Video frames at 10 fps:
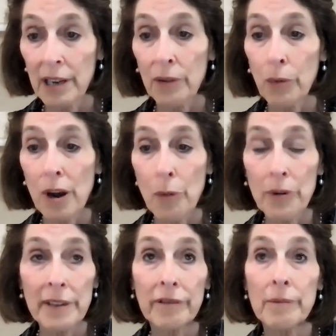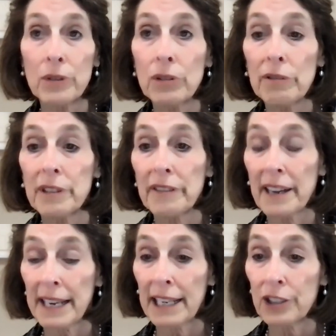where we've removed the
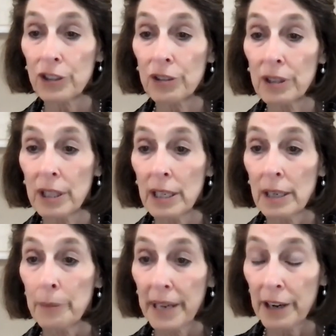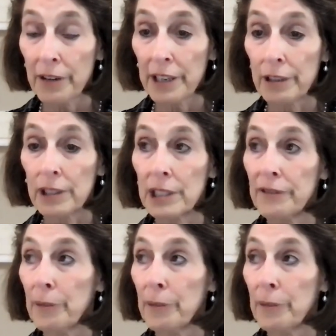financial barriers for